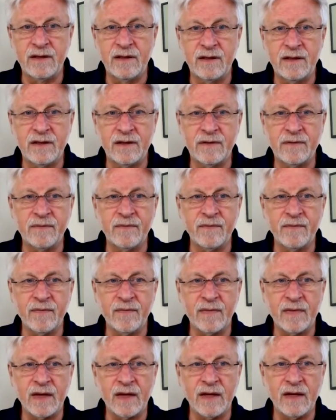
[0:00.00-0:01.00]
Cool.
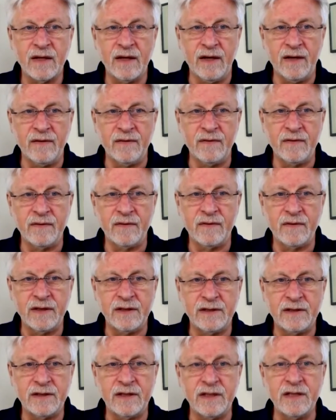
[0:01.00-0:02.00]
Yeah,
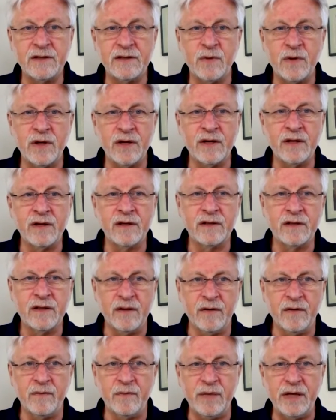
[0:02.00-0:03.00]
this one,
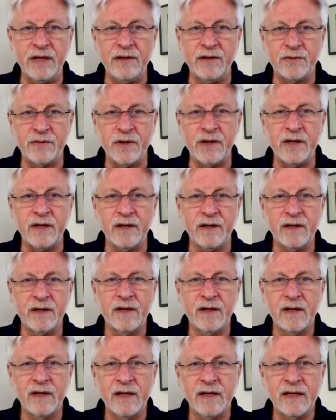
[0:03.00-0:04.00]
the B3,
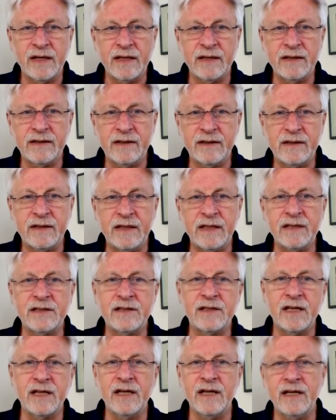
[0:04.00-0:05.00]

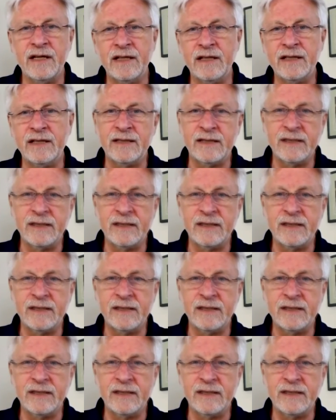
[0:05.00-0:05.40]
that's a